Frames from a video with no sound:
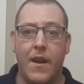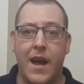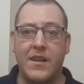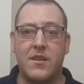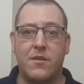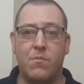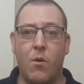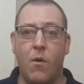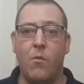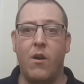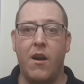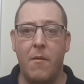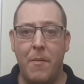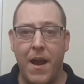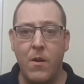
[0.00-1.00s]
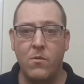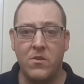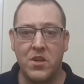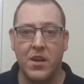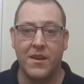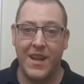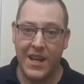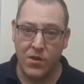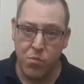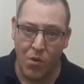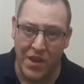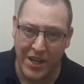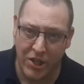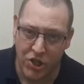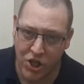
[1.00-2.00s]
And that's what we're about. That's
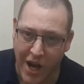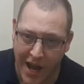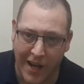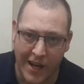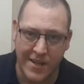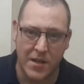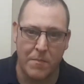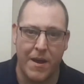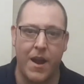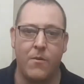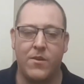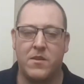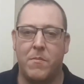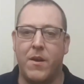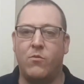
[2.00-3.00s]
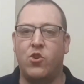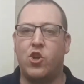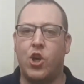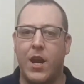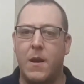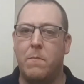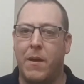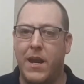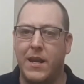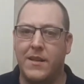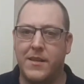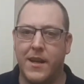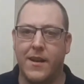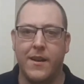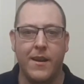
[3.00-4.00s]
what this channel is about. It's about cheap
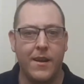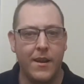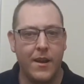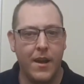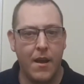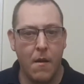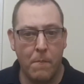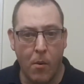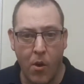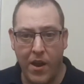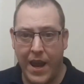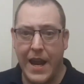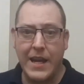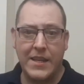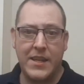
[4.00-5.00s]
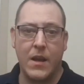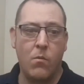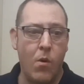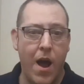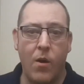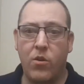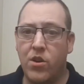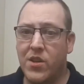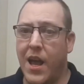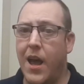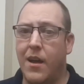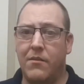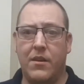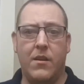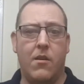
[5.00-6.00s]
eating. But eating well, because
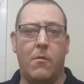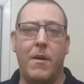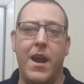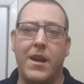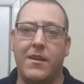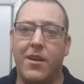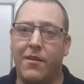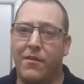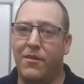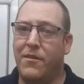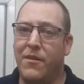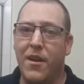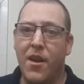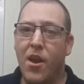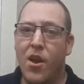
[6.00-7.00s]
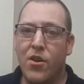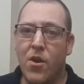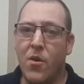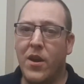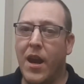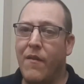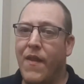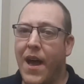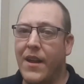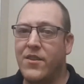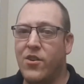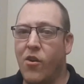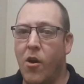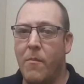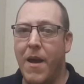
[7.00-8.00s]
that, you know what I mean? You give
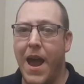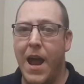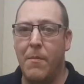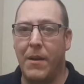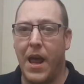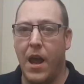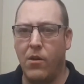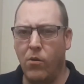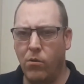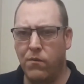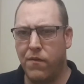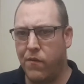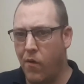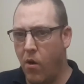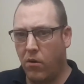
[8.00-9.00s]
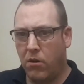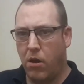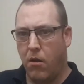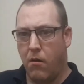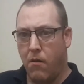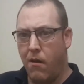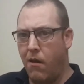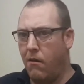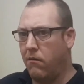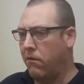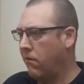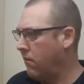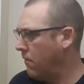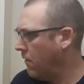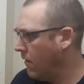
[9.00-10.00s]
that to your mate, they'll be like, oh, fuck you,
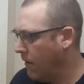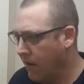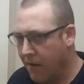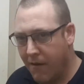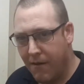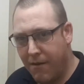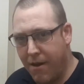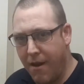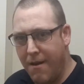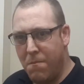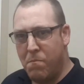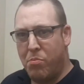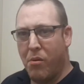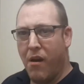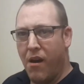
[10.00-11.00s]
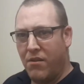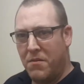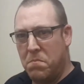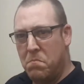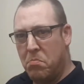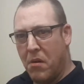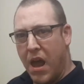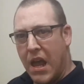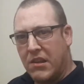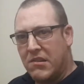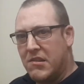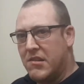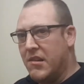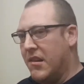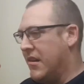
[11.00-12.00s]
no. You posh
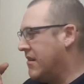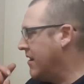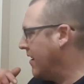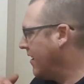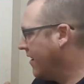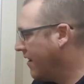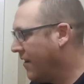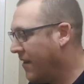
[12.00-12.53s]
bastard.